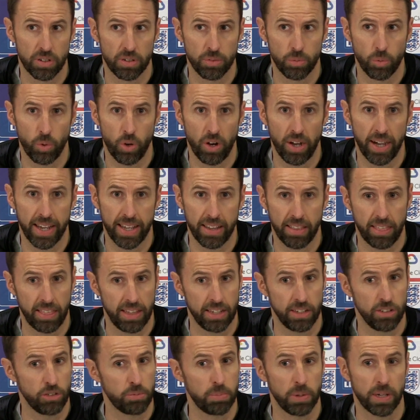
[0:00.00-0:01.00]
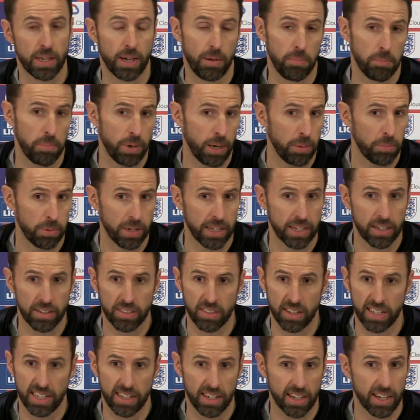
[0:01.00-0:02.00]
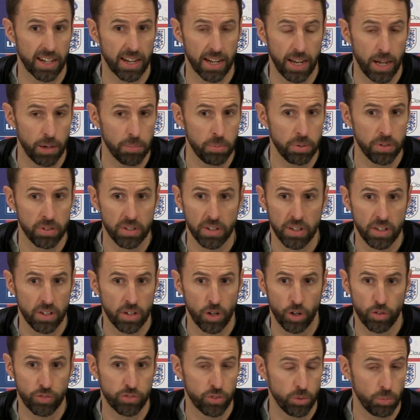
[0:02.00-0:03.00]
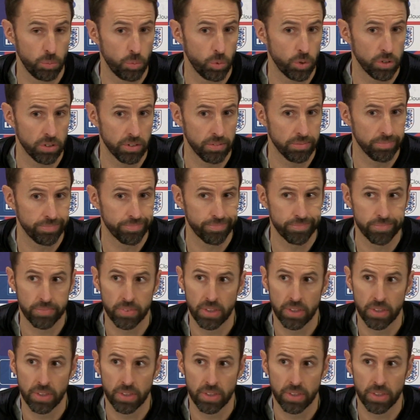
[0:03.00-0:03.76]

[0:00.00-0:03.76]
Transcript: why things become public that in a club often wouldn't.